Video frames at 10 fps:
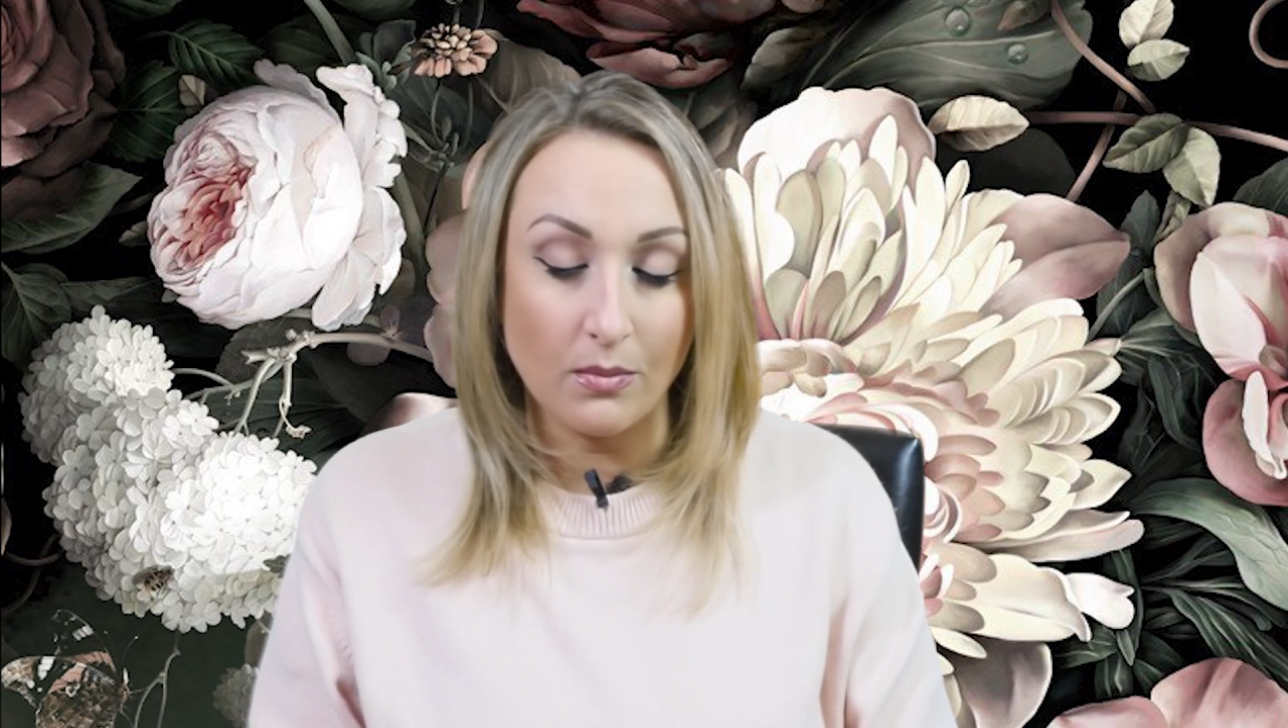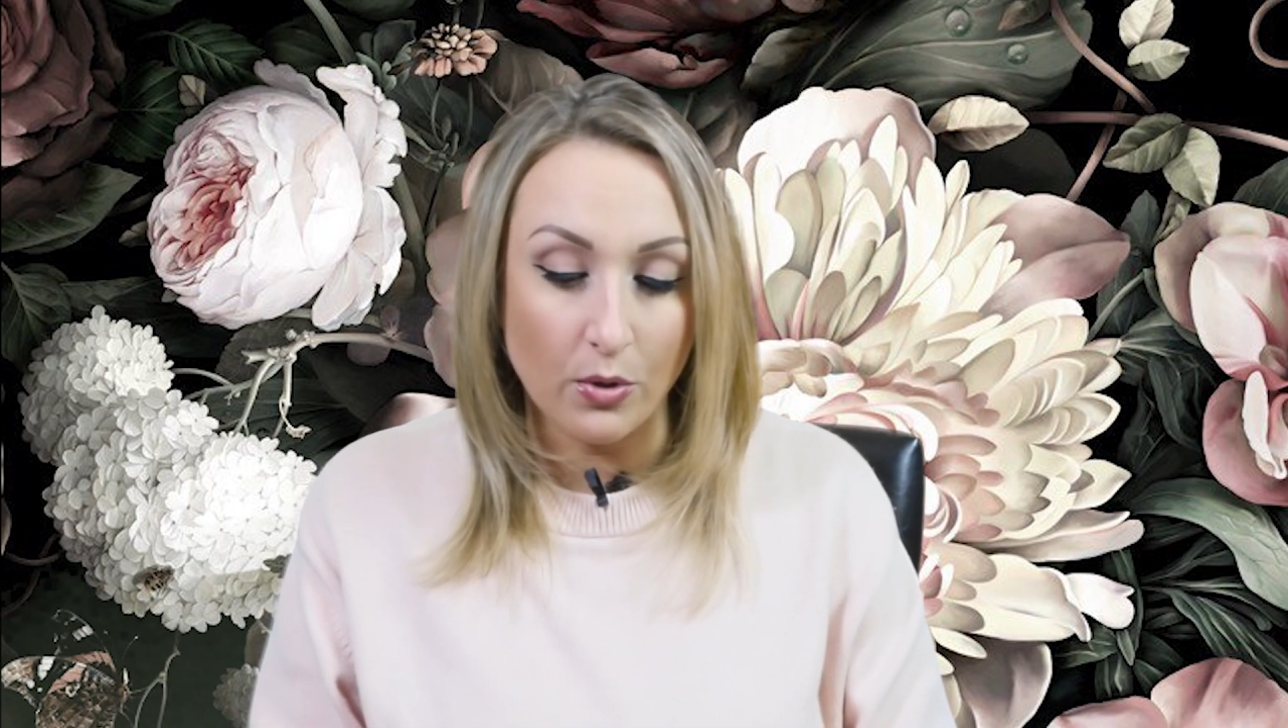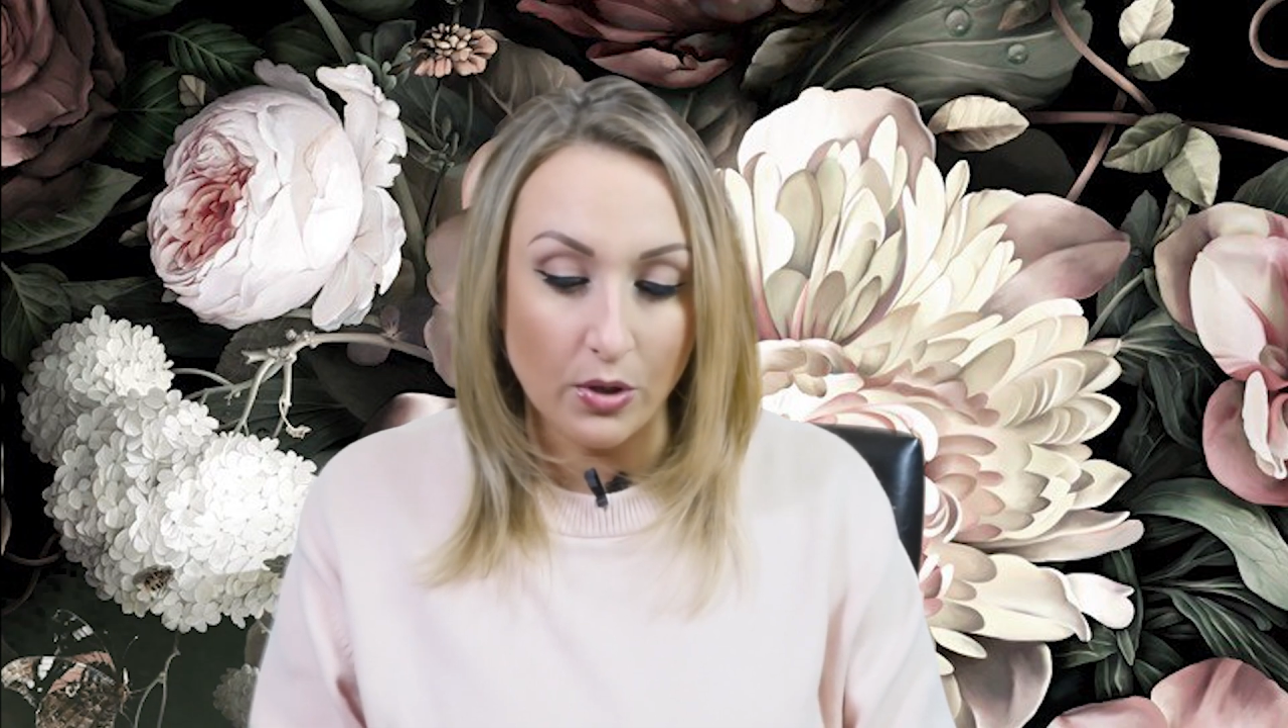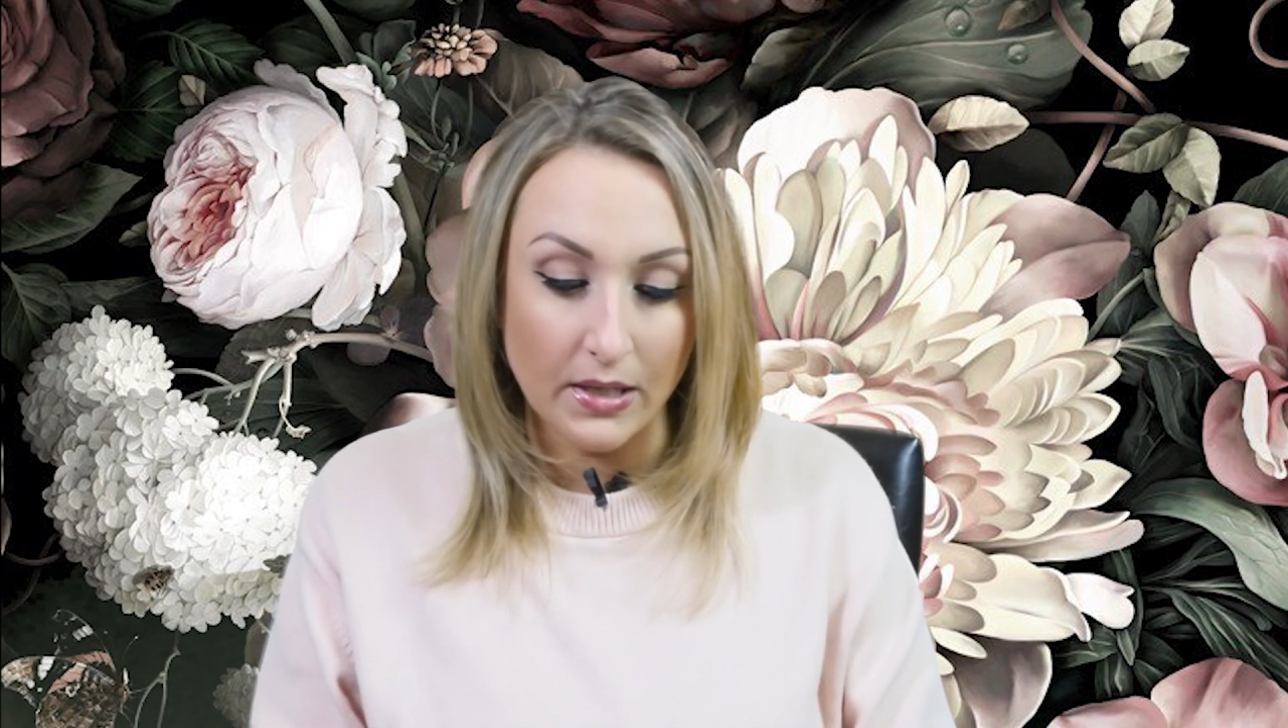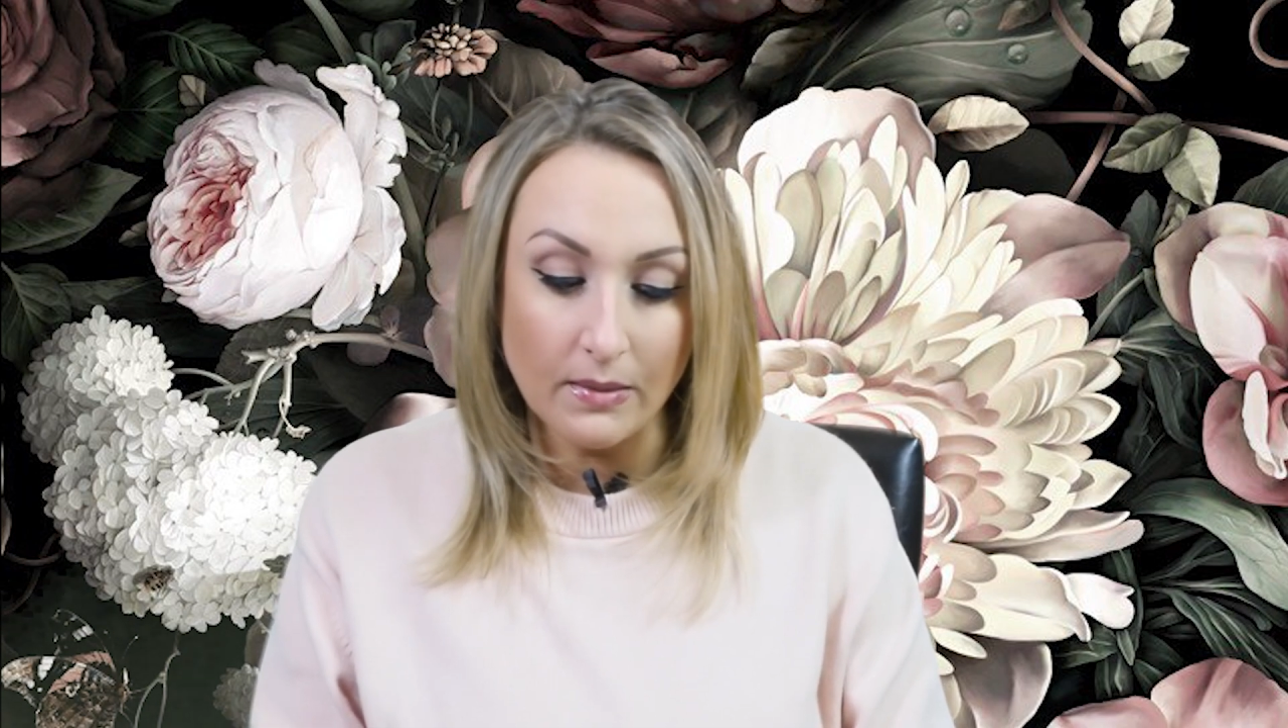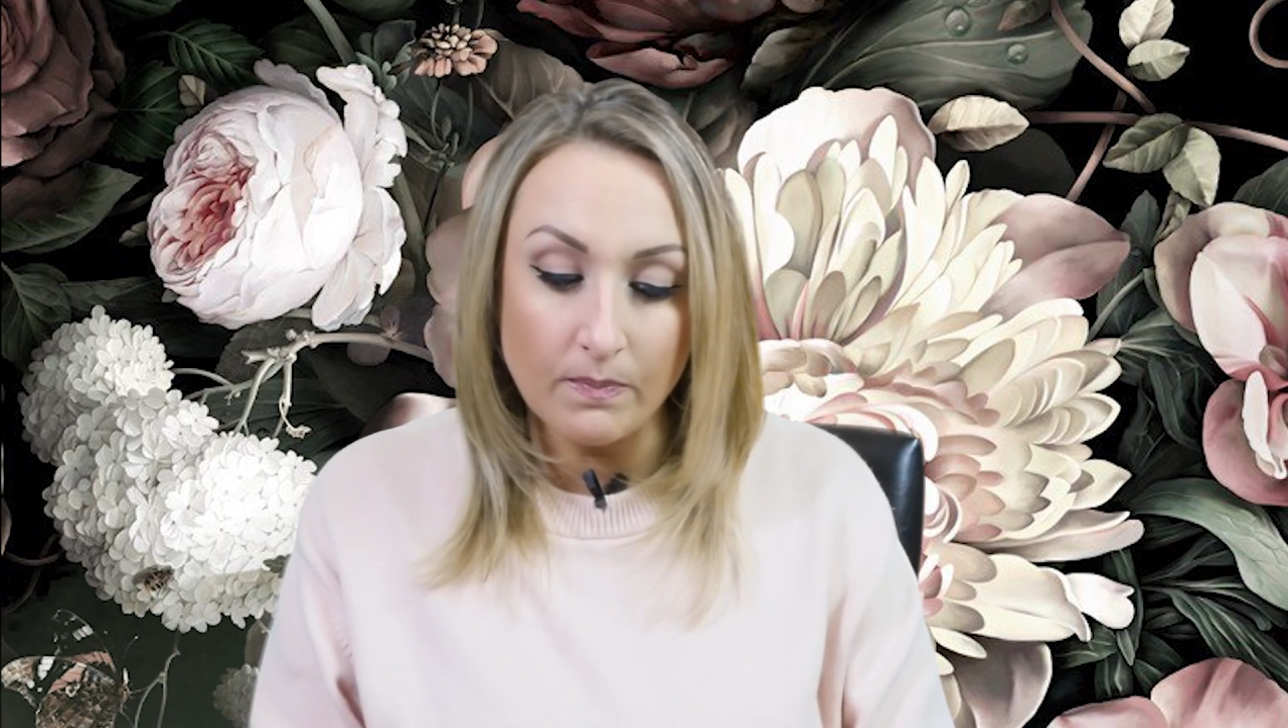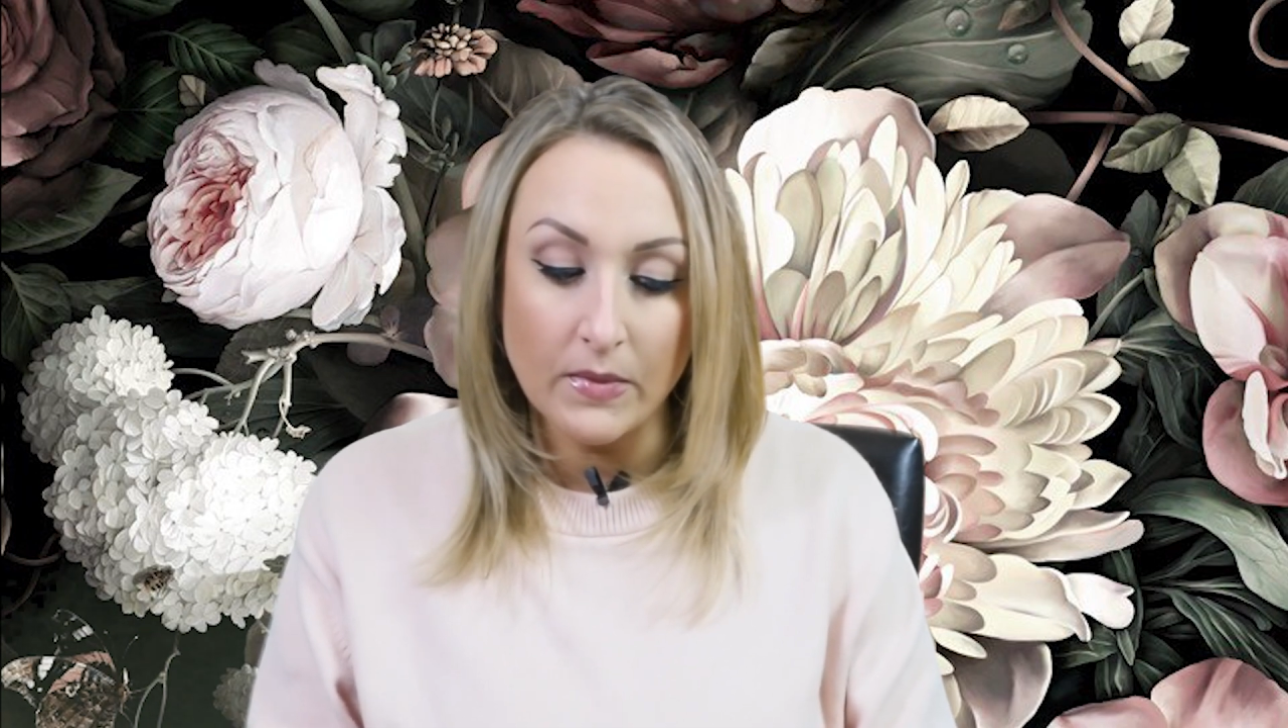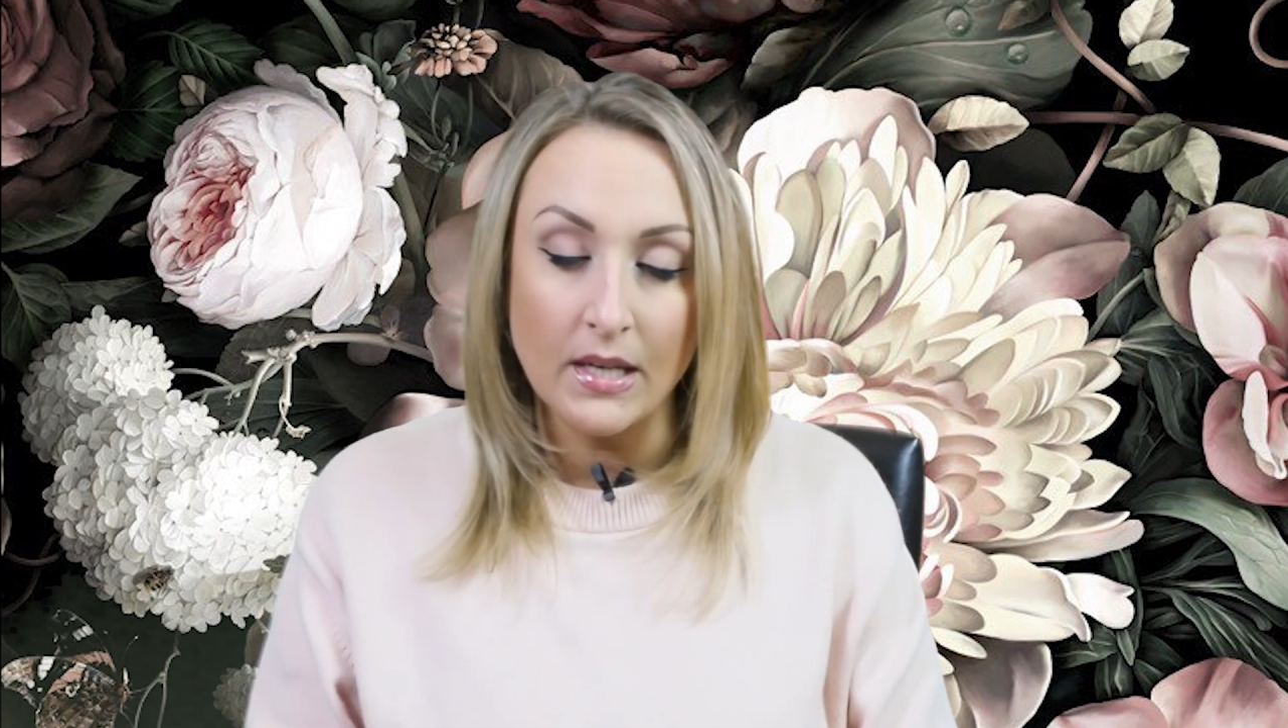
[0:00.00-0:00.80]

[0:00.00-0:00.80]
the morning